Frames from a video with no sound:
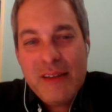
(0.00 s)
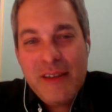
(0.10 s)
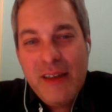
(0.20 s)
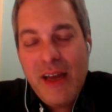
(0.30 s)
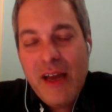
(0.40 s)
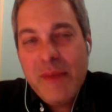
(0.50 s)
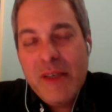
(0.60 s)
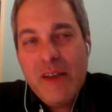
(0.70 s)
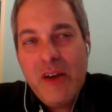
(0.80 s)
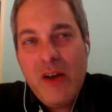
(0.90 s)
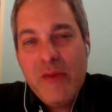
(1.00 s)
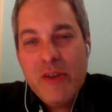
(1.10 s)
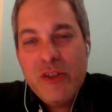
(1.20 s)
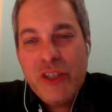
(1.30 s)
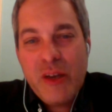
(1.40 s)
Yeah, I mean, you know, I
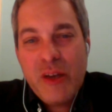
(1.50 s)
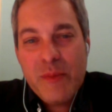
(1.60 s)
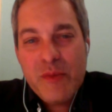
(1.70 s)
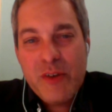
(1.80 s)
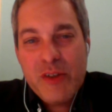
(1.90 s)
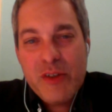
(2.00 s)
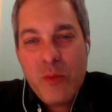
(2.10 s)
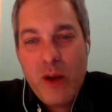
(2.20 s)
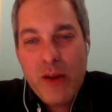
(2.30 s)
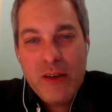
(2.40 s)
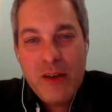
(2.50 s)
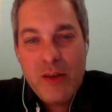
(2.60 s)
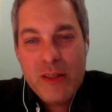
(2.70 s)
wrote She Comes First a while ago.